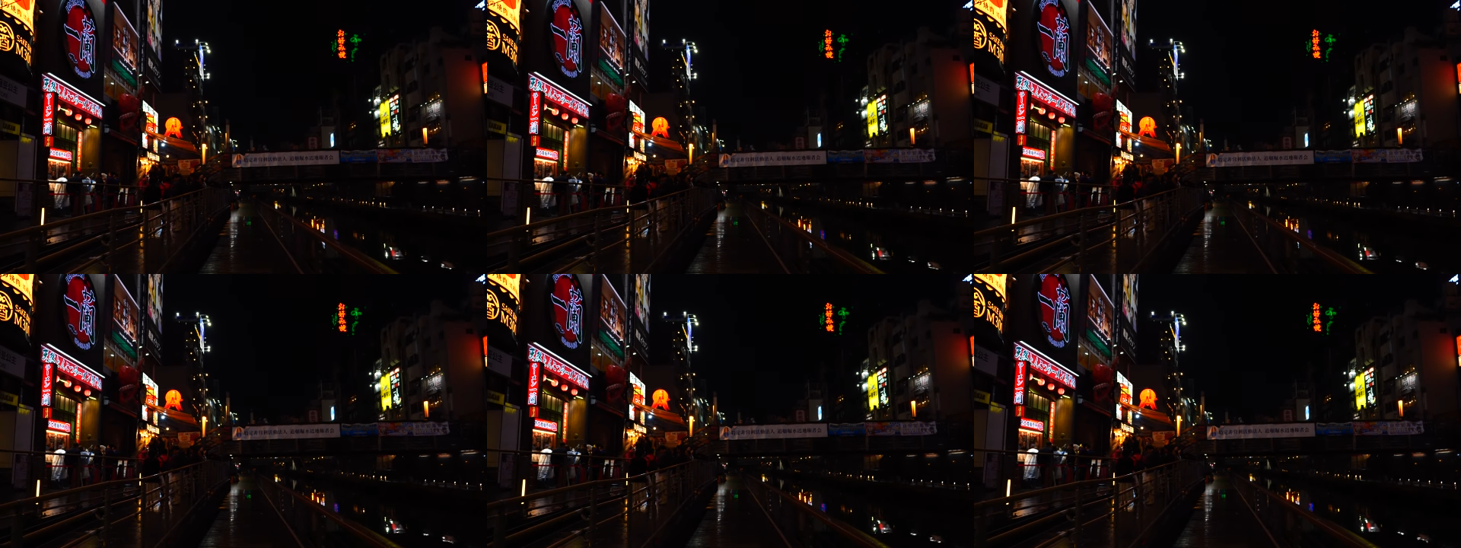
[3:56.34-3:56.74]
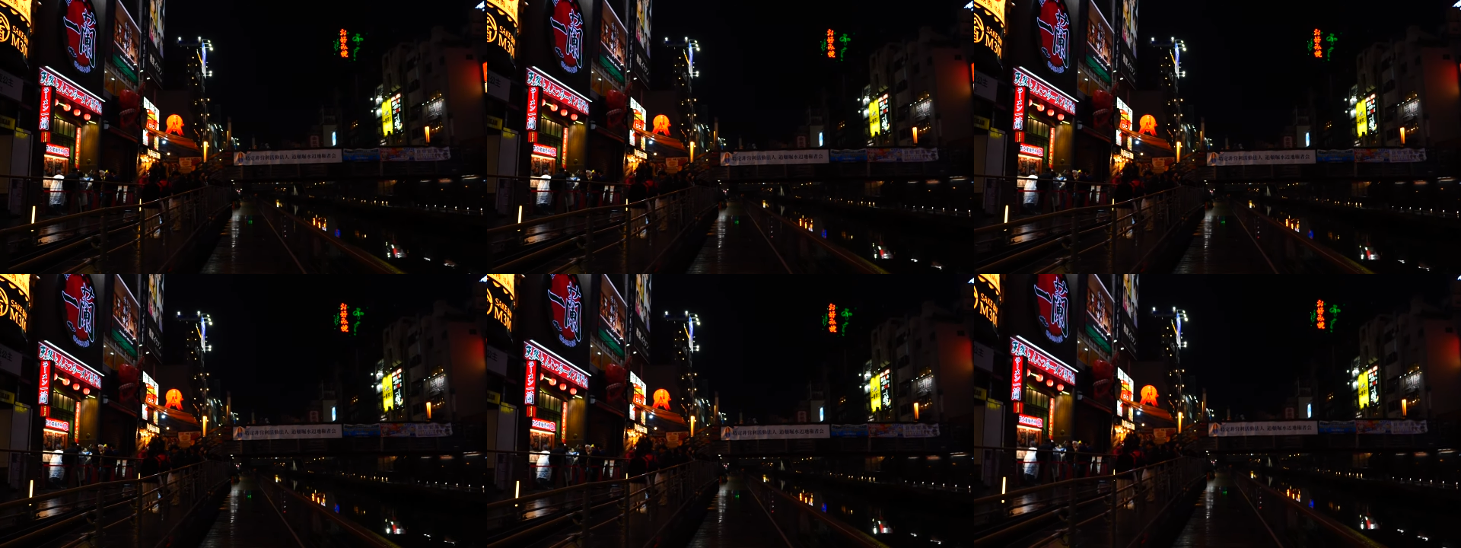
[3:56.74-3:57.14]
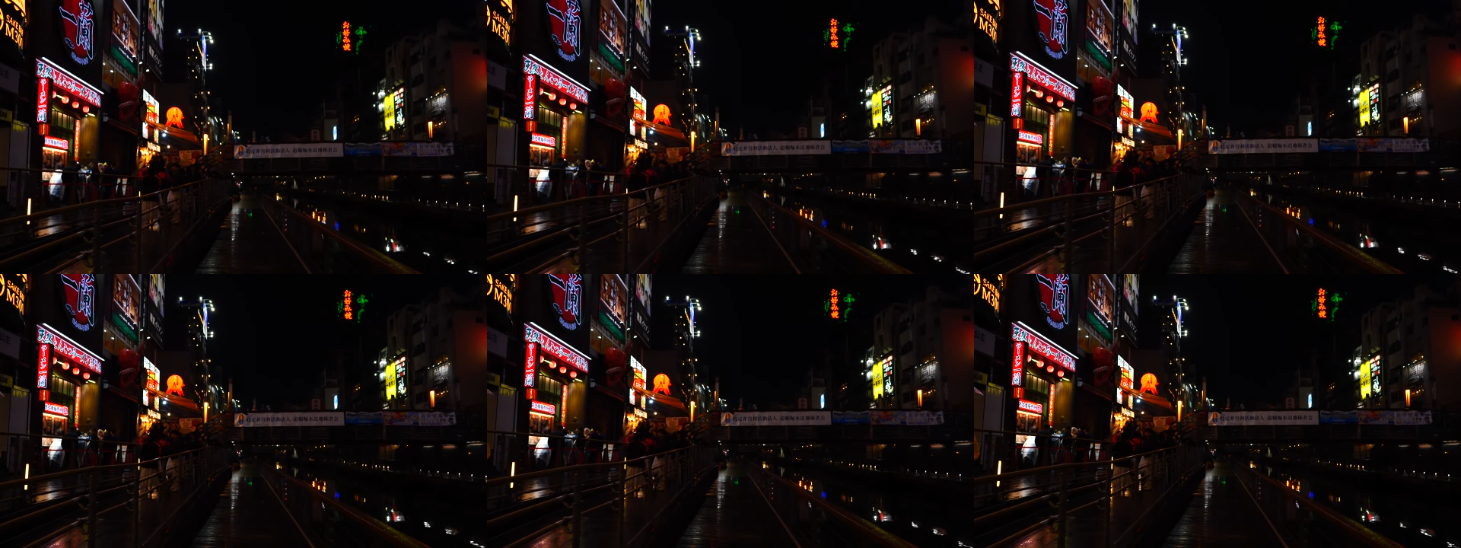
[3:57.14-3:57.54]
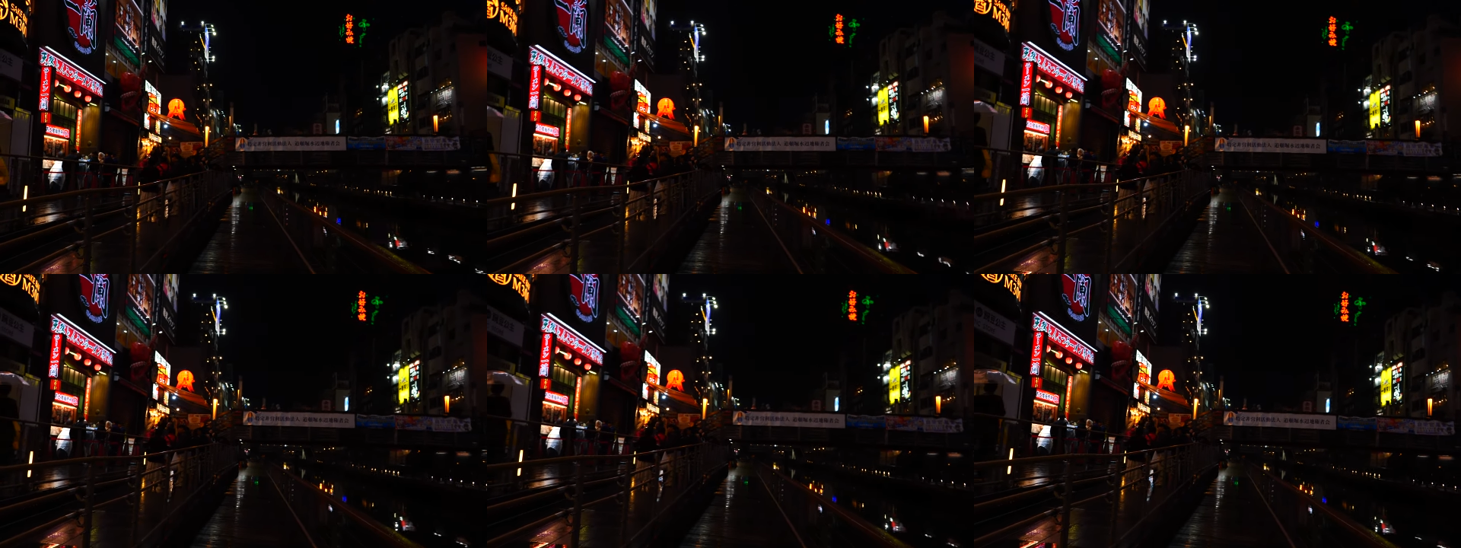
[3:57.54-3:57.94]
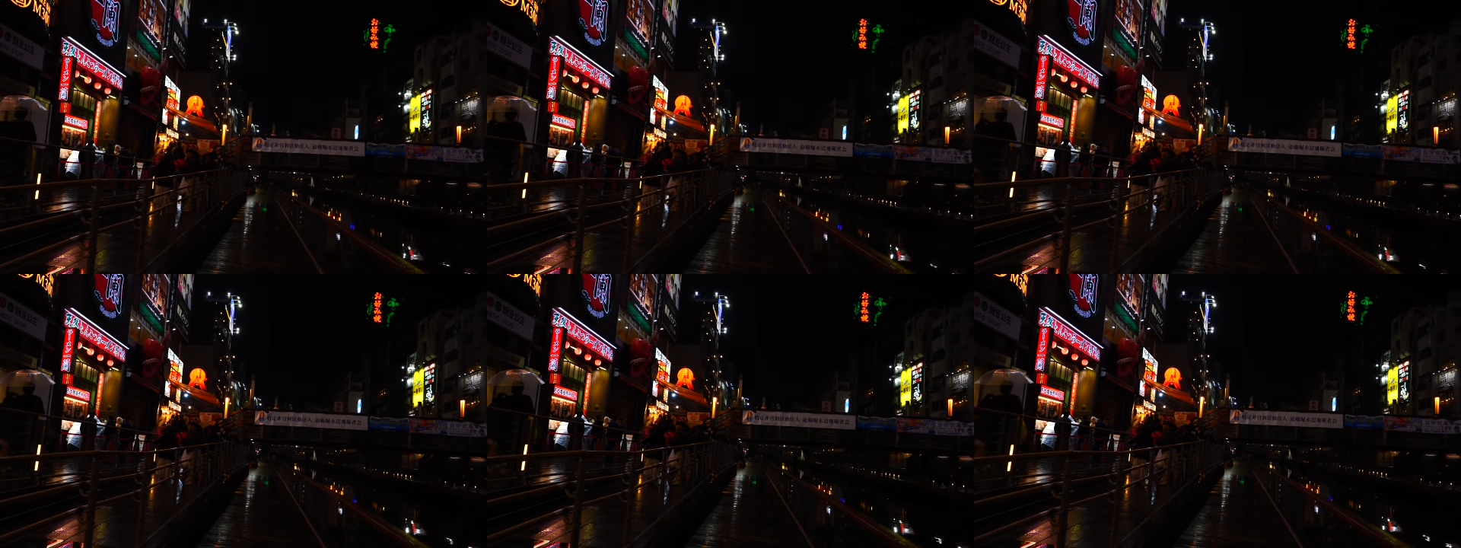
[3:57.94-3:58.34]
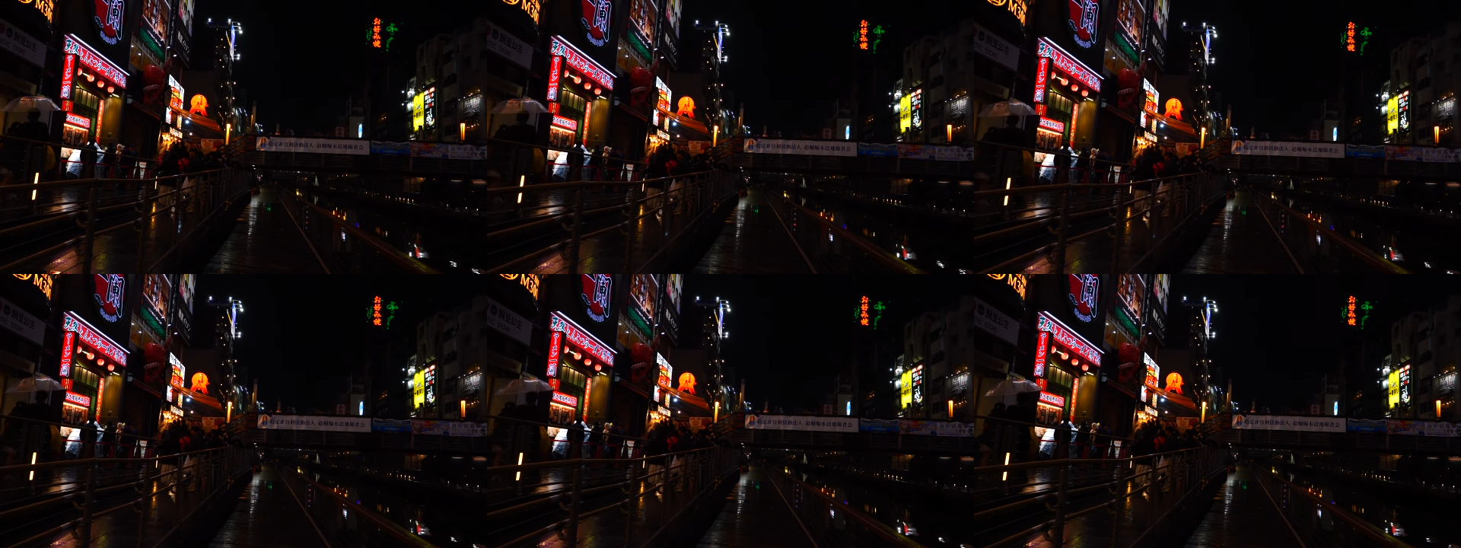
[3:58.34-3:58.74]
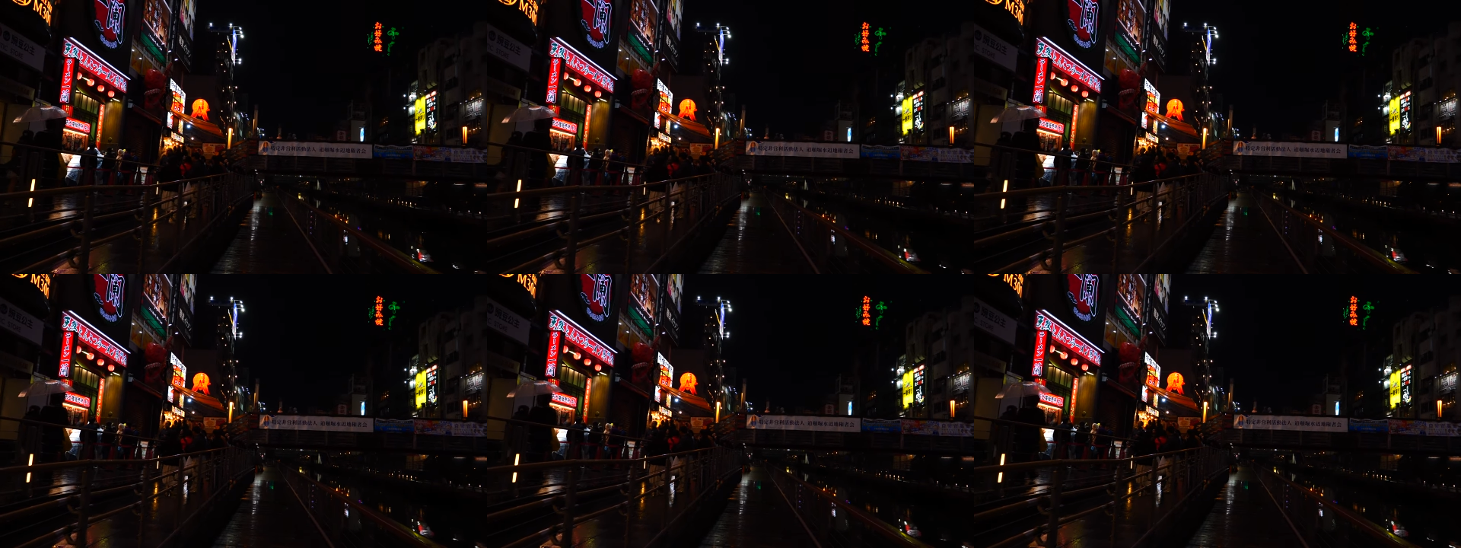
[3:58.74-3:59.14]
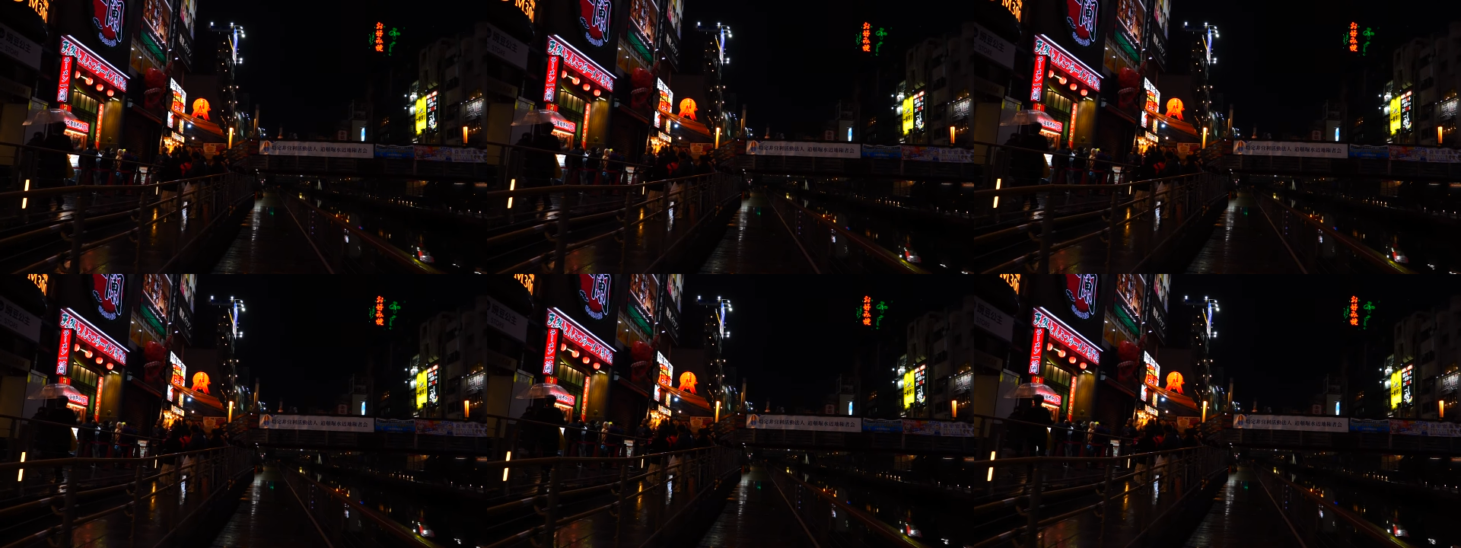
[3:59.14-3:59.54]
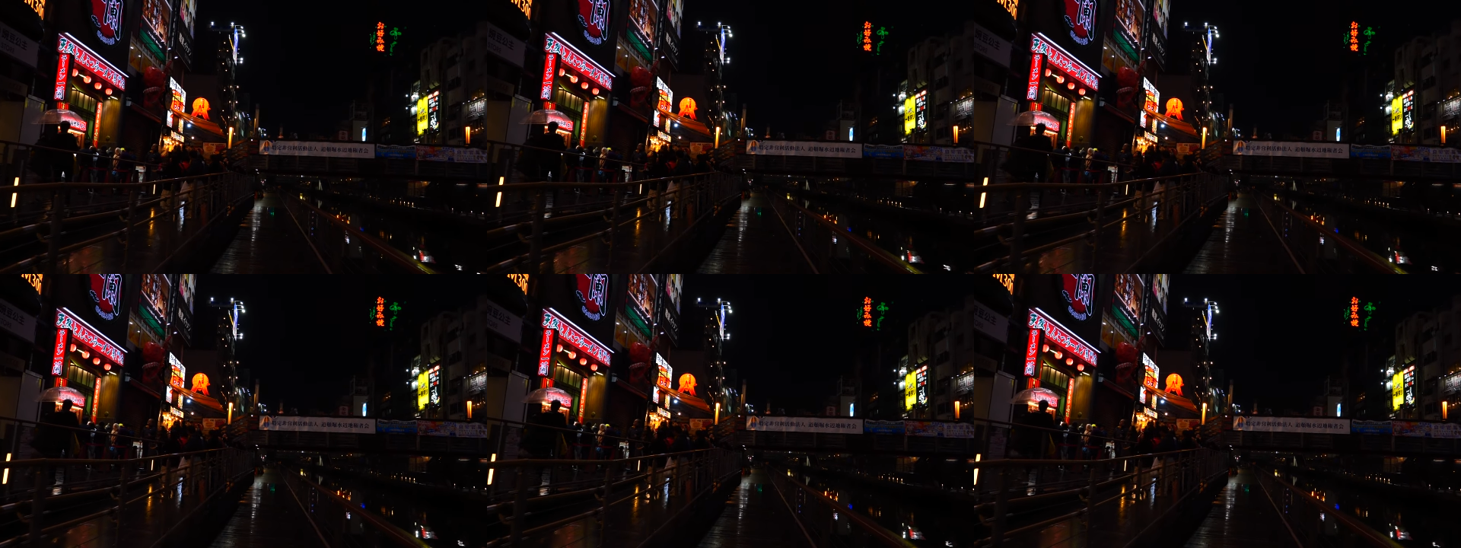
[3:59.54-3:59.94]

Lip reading: (no speaker visible)